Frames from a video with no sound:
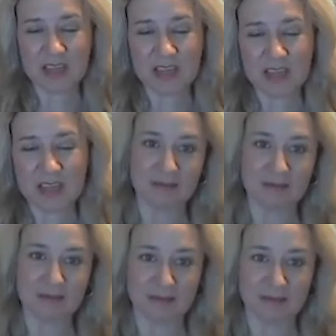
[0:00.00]

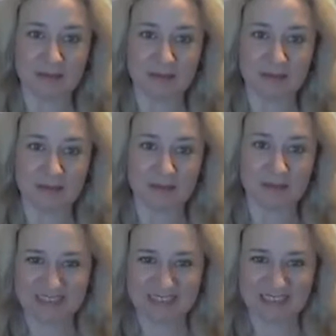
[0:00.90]

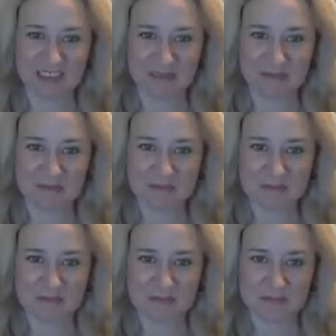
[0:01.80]

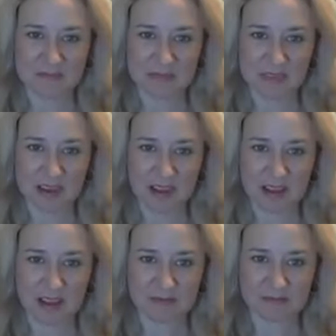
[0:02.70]

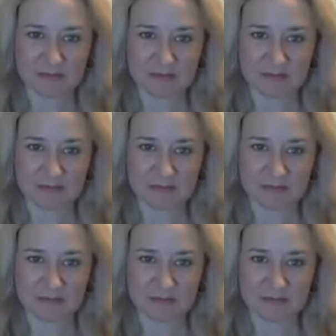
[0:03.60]
[no speech]